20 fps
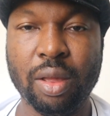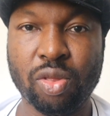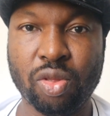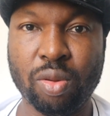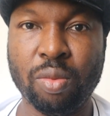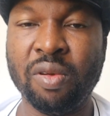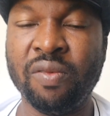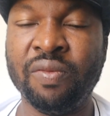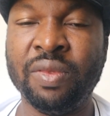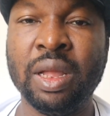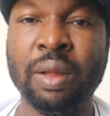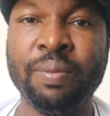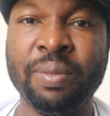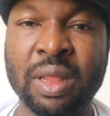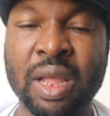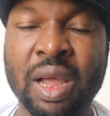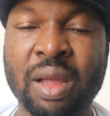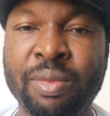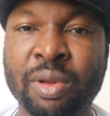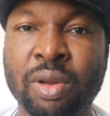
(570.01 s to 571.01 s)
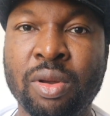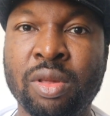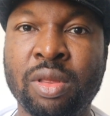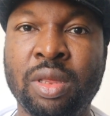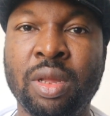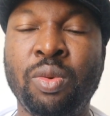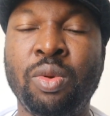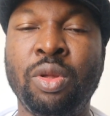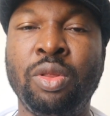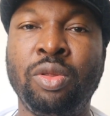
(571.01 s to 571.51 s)
Some of them die because
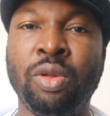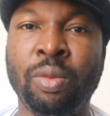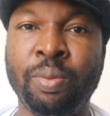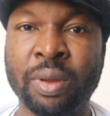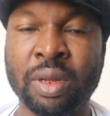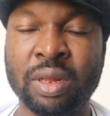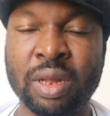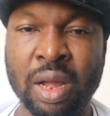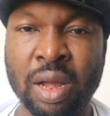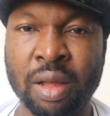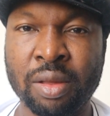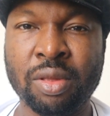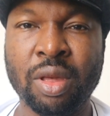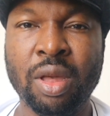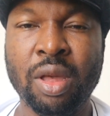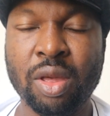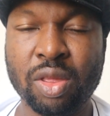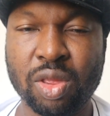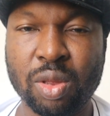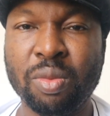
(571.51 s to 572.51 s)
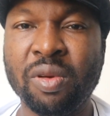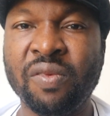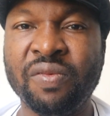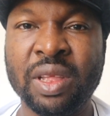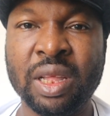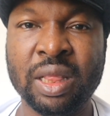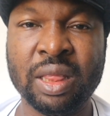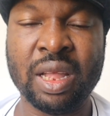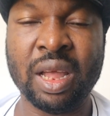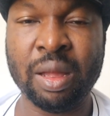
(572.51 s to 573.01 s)
they want to build house. Some of
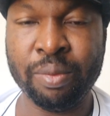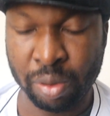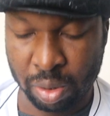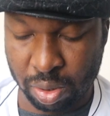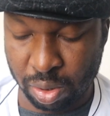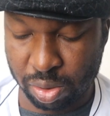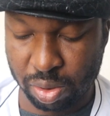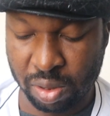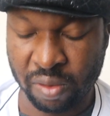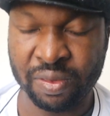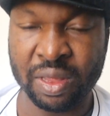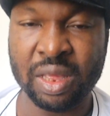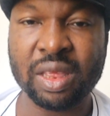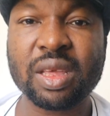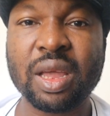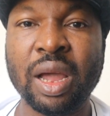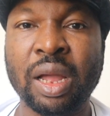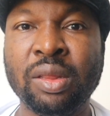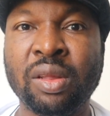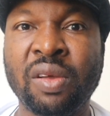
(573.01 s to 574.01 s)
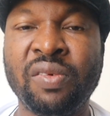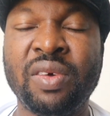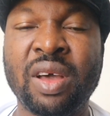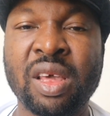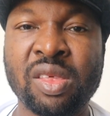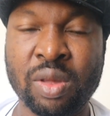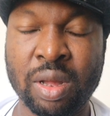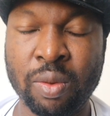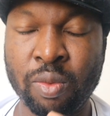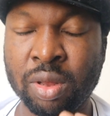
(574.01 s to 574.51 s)
them die because of this kind of
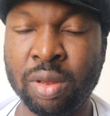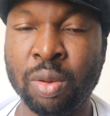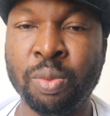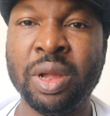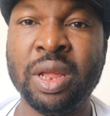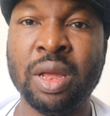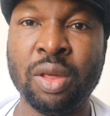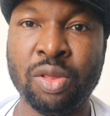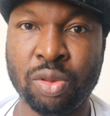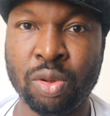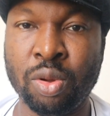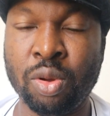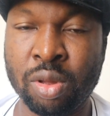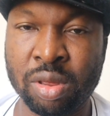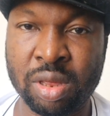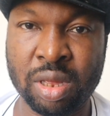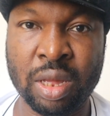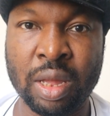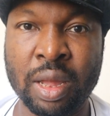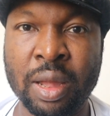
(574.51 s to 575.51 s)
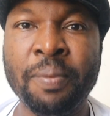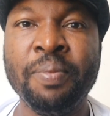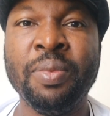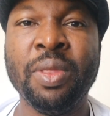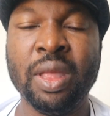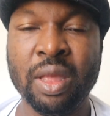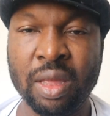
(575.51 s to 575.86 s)
house that Wodemaya show us here.